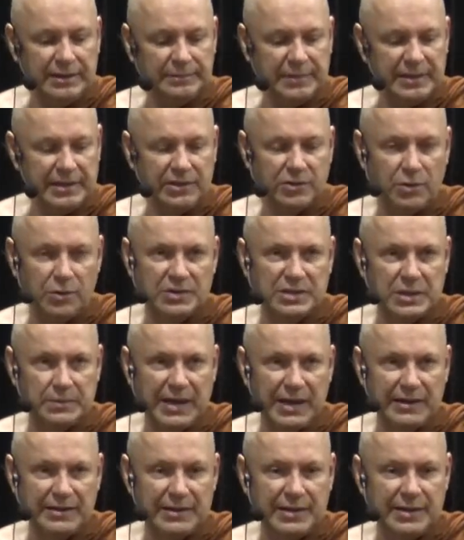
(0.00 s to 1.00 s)
when he talks
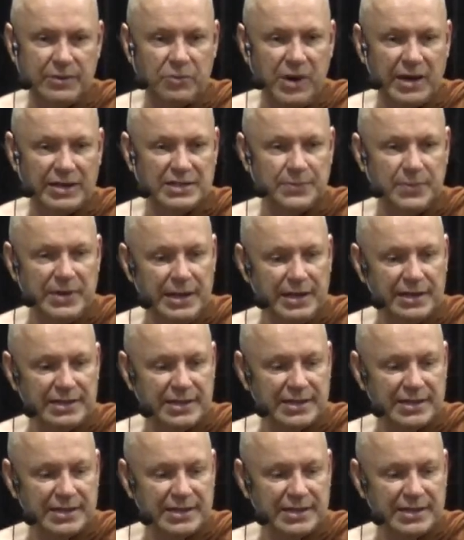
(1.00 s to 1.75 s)
about right speech.